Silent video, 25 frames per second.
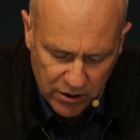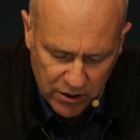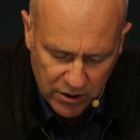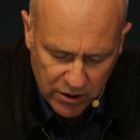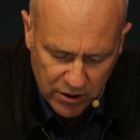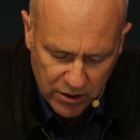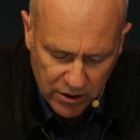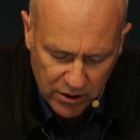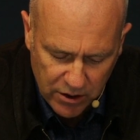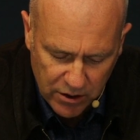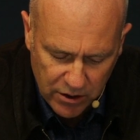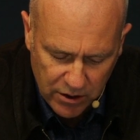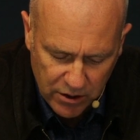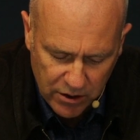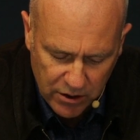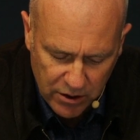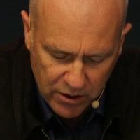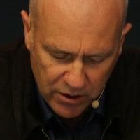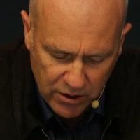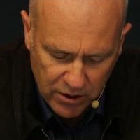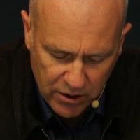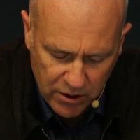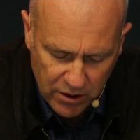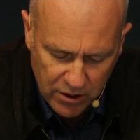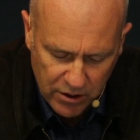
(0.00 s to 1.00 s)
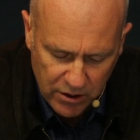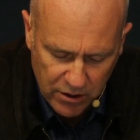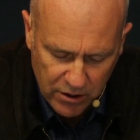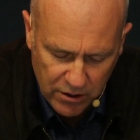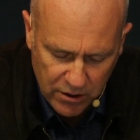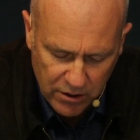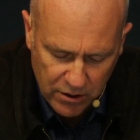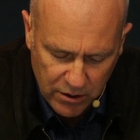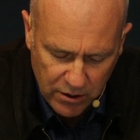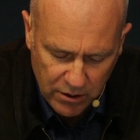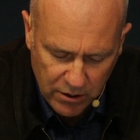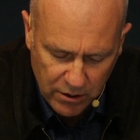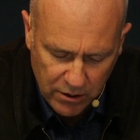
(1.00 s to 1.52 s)

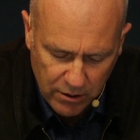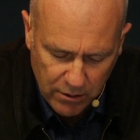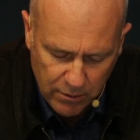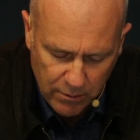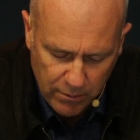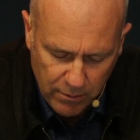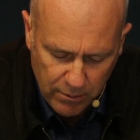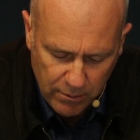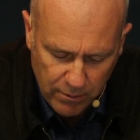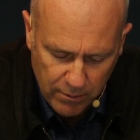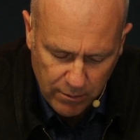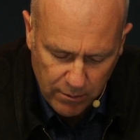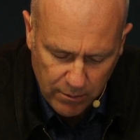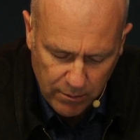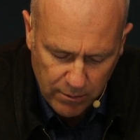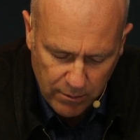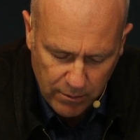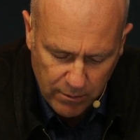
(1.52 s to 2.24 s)
Nobody speaks.